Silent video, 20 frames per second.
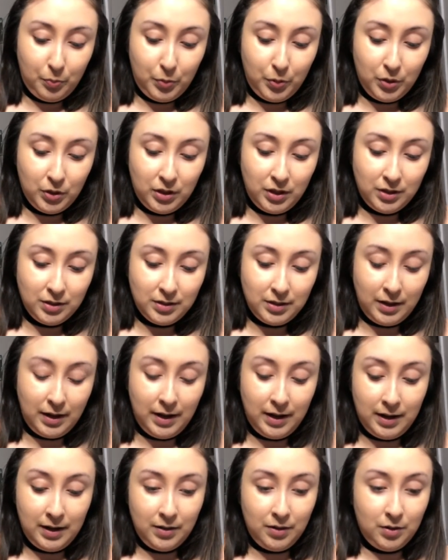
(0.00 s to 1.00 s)
put this
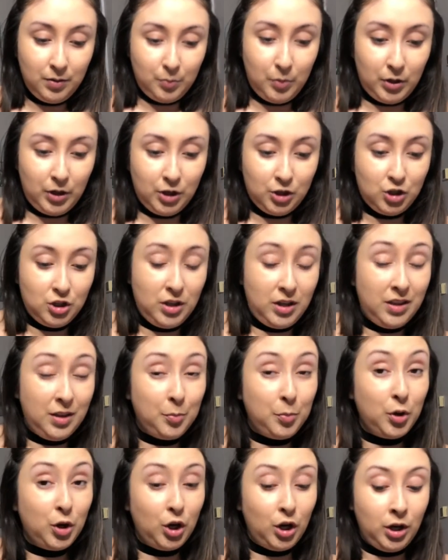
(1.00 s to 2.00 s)
on the brush and
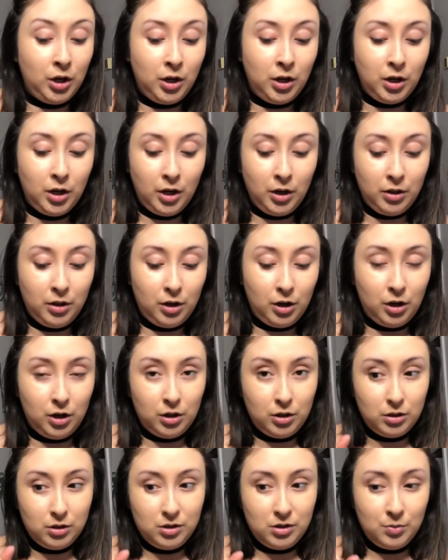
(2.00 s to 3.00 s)
then put another
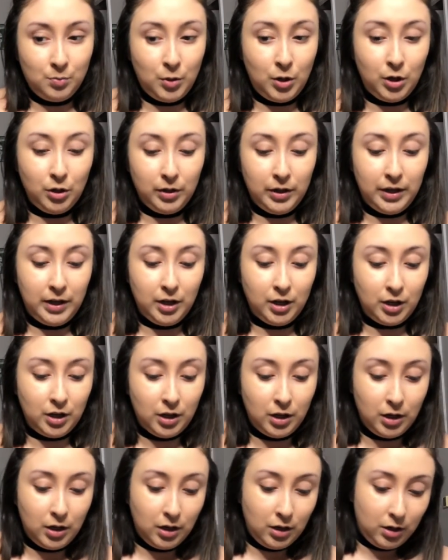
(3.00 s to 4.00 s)
small layer